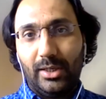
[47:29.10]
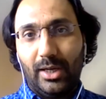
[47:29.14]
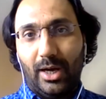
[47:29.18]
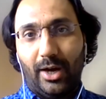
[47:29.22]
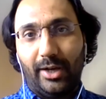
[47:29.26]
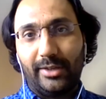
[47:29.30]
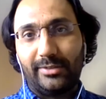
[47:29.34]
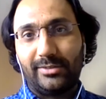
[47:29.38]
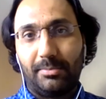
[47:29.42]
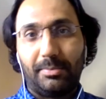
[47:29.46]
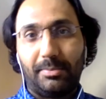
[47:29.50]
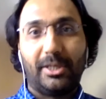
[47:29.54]

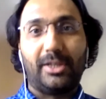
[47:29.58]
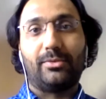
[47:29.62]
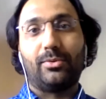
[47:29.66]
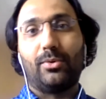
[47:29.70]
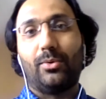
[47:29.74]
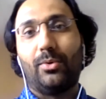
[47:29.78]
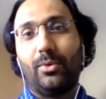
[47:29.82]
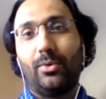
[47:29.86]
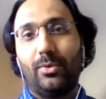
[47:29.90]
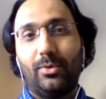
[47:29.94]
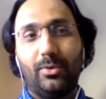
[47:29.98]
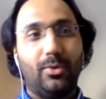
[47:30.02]
ICBs
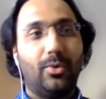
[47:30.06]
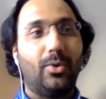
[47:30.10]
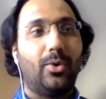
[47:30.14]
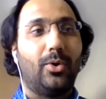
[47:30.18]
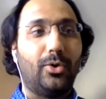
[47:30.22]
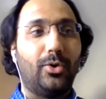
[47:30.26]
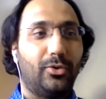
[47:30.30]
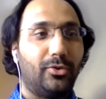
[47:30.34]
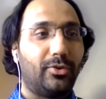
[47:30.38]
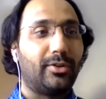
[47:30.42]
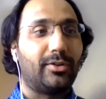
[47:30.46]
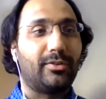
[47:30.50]
or
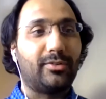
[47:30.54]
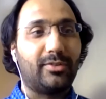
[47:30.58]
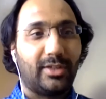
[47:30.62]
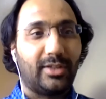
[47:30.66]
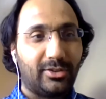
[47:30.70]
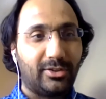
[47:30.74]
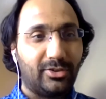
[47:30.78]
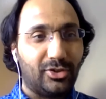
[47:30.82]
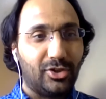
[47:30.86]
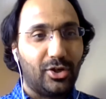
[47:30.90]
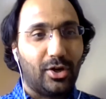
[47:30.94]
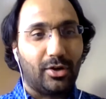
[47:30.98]

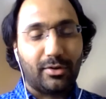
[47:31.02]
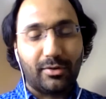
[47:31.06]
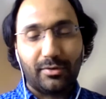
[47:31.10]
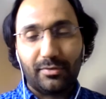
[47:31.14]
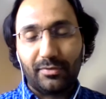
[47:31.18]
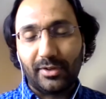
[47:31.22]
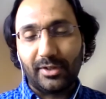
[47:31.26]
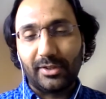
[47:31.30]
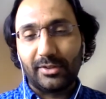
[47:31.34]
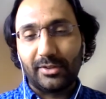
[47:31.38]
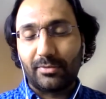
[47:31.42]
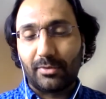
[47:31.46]
106
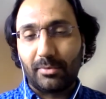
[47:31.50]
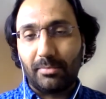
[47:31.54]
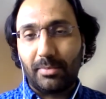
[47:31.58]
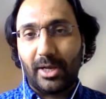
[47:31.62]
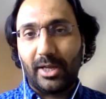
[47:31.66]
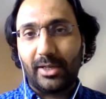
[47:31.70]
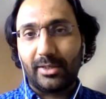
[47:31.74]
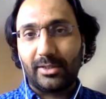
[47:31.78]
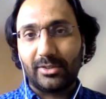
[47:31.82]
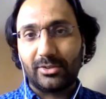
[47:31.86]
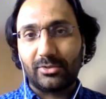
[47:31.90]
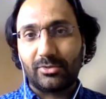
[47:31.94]
geographies for
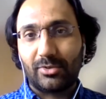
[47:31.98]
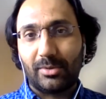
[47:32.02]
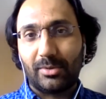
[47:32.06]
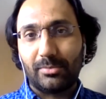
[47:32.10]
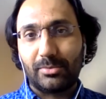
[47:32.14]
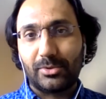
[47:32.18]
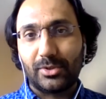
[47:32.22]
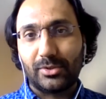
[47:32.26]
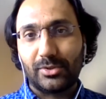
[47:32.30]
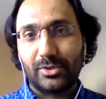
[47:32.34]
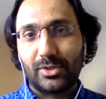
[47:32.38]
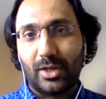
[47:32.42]
better
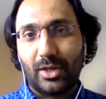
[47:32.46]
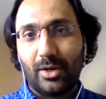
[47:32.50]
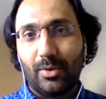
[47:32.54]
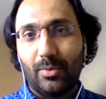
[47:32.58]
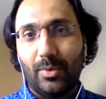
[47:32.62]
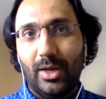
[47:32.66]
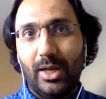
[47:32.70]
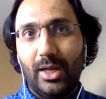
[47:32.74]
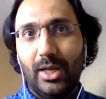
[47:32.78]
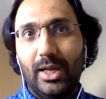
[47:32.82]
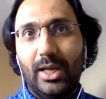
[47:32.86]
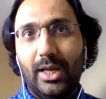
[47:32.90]
description.
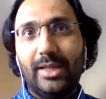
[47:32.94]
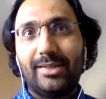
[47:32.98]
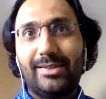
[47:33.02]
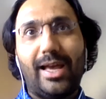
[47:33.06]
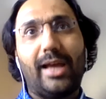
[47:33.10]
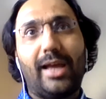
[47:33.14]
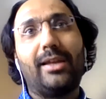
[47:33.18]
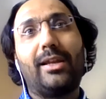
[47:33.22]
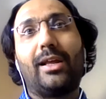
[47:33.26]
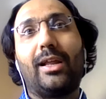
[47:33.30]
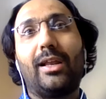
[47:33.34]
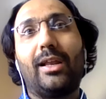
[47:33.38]
So
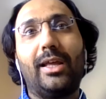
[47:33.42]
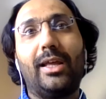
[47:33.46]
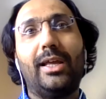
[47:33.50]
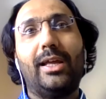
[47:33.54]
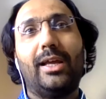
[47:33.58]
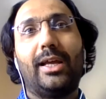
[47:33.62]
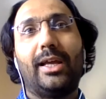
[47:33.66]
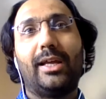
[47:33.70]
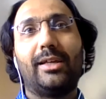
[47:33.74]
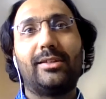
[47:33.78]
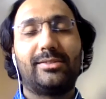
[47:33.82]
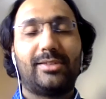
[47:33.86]

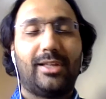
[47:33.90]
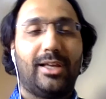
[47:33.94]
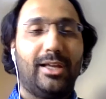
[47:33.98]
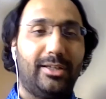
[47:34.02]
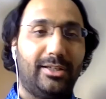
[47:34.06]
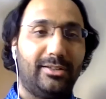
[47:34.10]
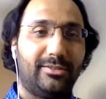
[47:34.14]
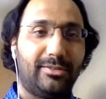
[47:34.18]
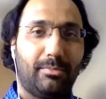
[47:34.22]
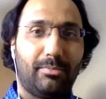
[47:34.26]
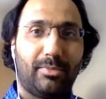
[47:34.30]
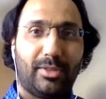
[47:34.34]
technically, it's
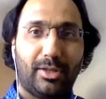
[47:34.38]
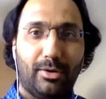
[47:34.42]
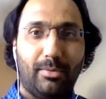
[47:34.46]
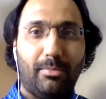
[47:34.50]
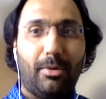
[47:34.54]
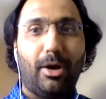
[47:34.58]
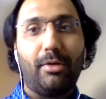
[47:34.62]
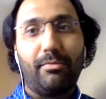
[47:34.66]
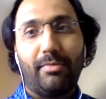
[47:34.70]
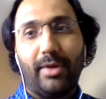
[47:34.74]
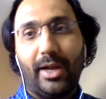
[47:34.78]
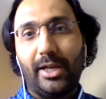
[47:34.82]
certainly something on
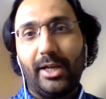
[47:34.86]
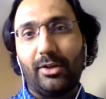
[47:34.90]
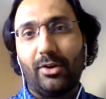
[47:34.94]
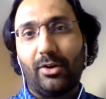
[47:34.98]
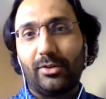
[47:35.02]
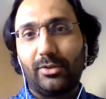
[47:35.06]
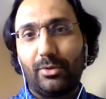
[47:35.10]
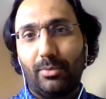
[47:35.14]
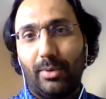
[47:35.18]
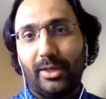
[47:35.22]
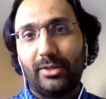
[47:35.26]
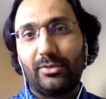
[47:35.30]
my
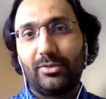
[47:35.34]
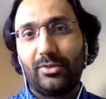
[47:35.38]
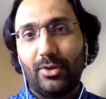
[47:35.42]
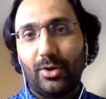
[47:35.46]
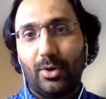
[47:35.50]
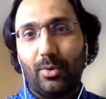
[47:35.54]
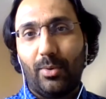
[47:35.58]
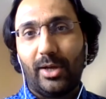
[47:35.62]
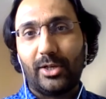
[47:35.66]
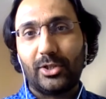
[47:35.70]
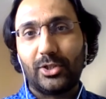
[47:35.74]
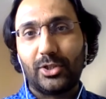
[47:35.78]
radar to answer your
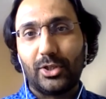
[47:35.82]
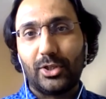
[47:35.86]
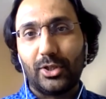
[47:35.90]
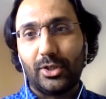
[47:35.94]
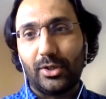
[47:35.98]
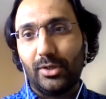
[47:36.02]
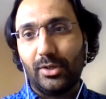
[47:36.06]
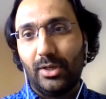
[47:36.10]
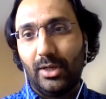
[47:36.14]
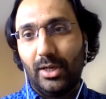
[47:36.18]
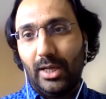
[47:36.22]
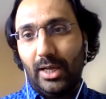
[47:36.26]

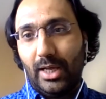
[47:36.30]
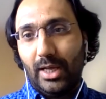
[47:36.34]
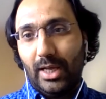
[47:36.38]
question.